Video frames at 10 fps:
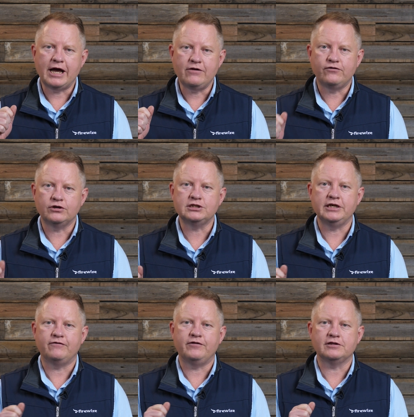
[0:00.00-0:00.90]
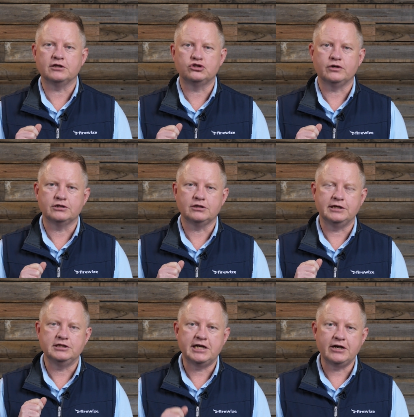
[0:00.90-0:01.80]
adversely affect the structural
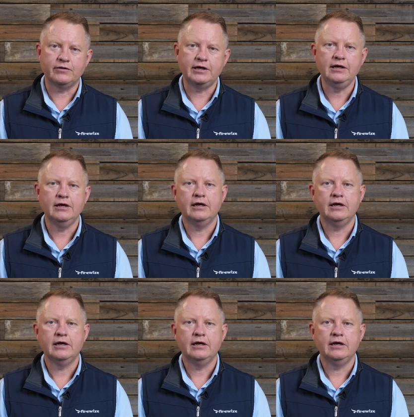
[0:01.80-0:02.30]
integrity,